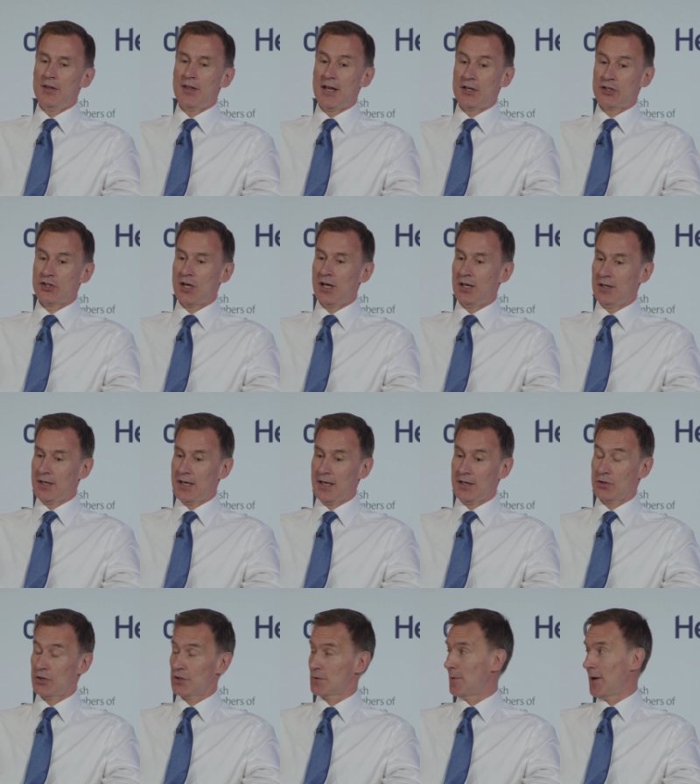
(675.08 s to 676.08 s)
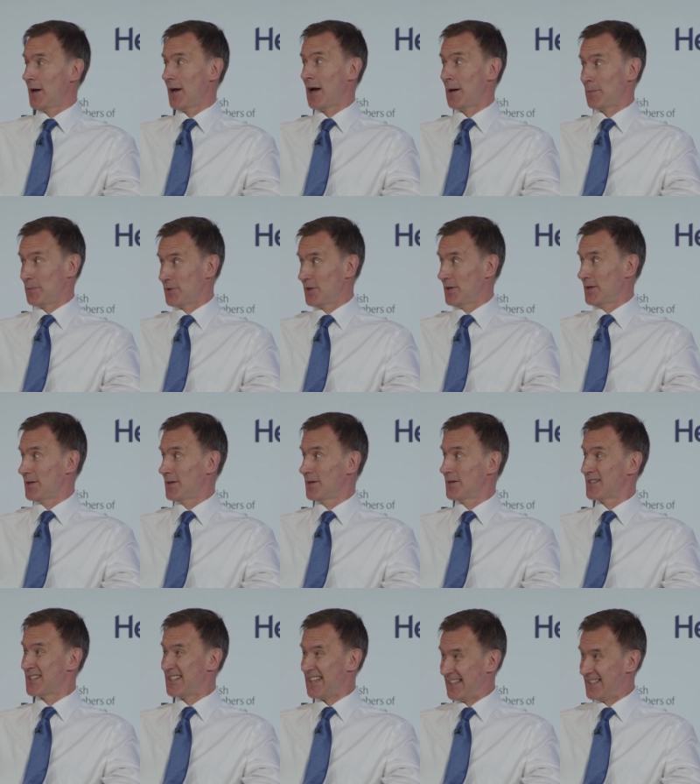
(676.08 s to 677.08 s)
their childcare costs by up to
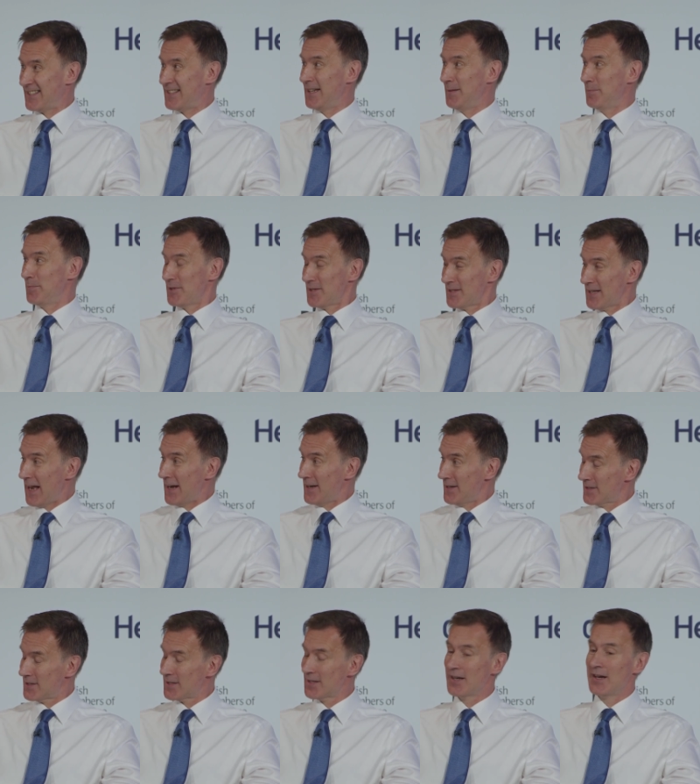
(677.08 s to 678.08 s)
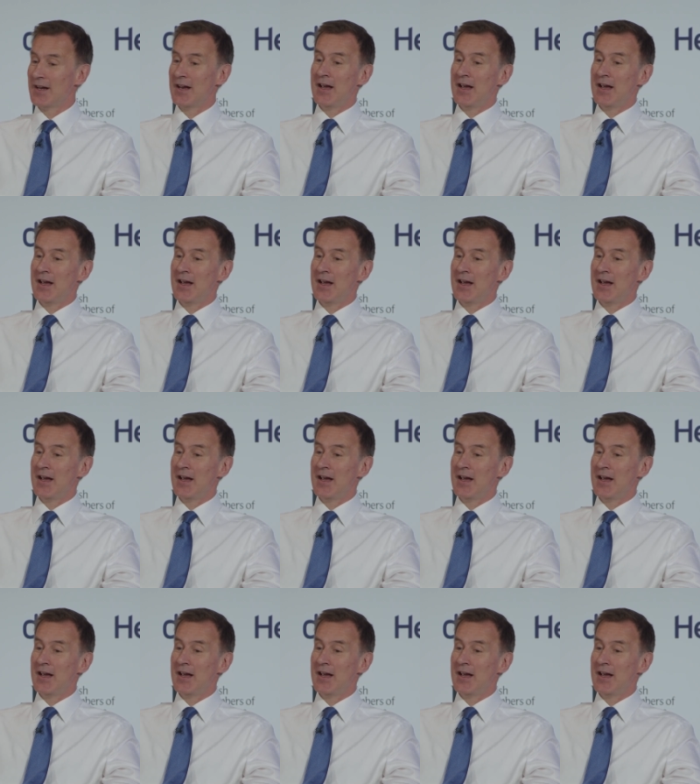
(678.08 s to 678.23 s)
60%.